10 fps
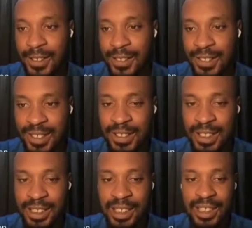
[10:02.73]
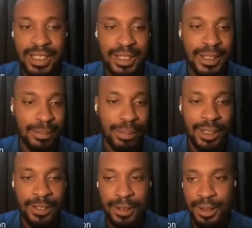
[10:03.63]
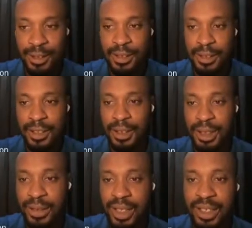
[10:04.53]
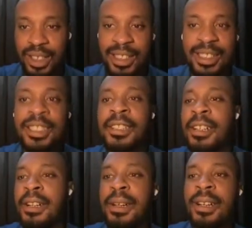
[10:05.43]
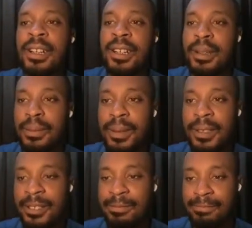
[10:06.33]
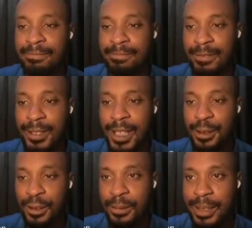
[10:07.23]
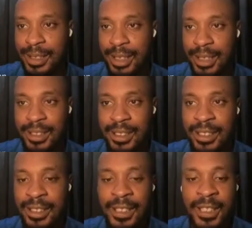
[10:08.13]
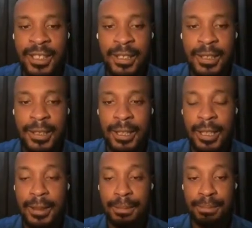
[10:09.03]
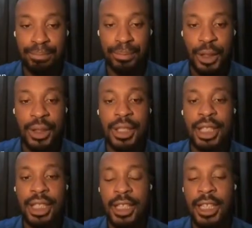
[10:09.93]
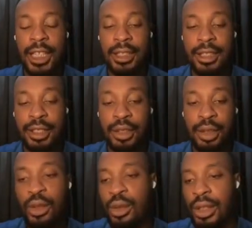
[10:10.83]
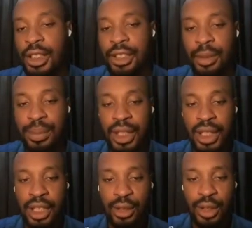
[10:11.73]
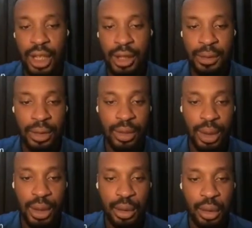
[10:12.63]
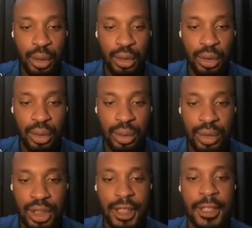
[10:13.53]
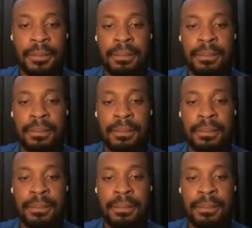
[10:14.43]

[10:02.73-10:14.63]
us out at the last minute because they got jealous of our class. But that notwithstanding, so this is an AI this is. So you notice something here. You notice what they call tools here.